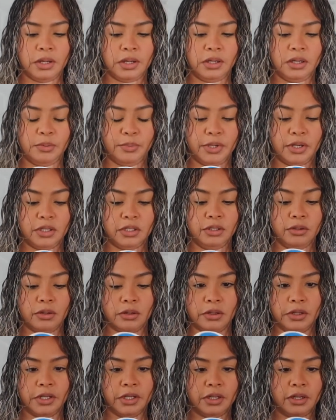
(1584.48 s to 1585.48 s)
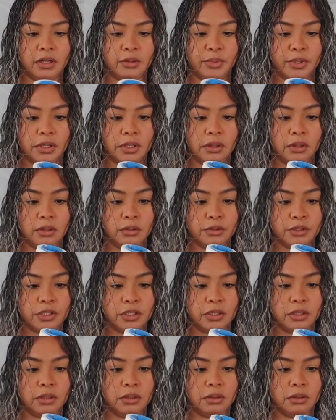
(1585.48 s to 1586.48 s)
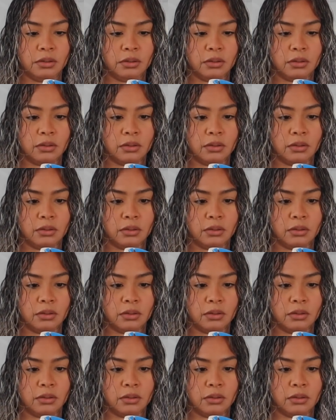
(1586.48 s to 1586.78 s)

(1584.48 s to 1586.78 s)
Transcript: I need to put on deodorant, I need to put on lotion,